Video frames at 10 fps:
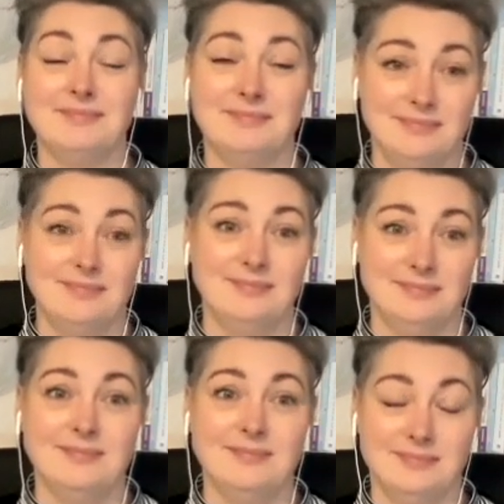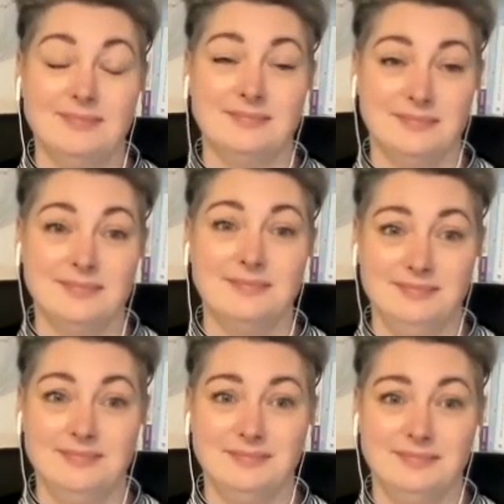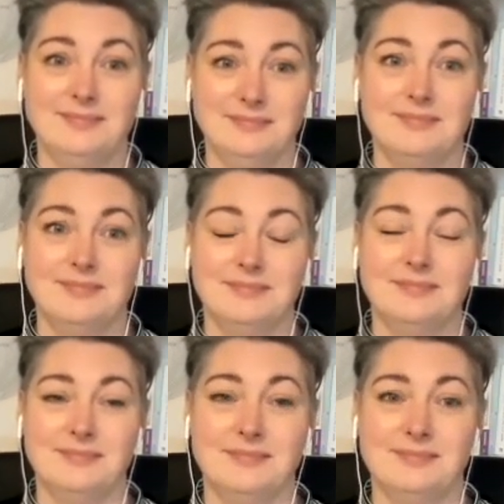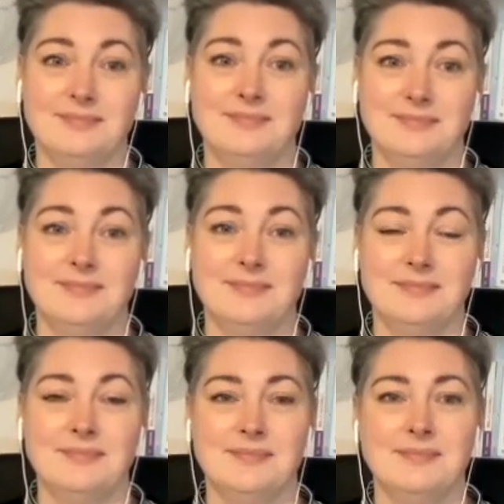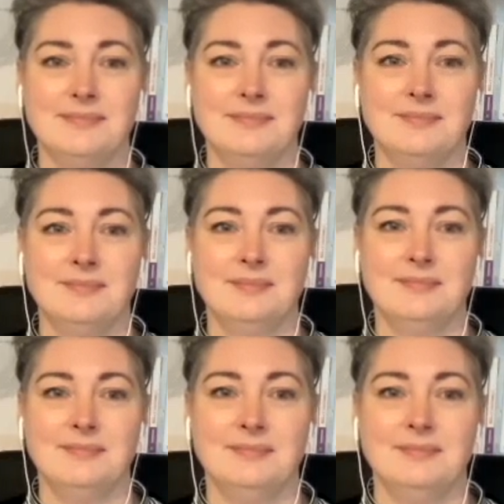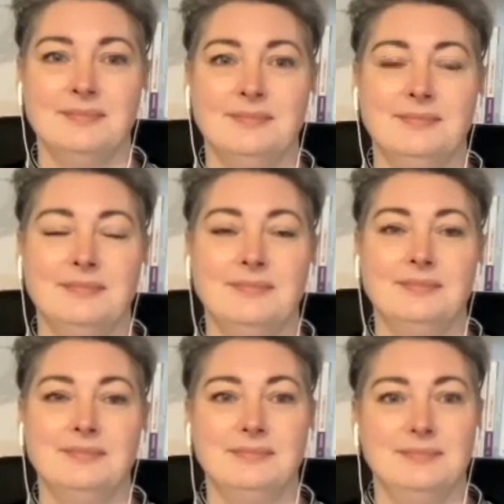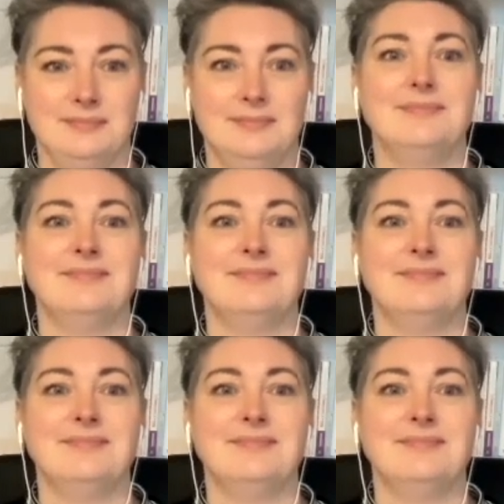No words are spoken by the person on screen.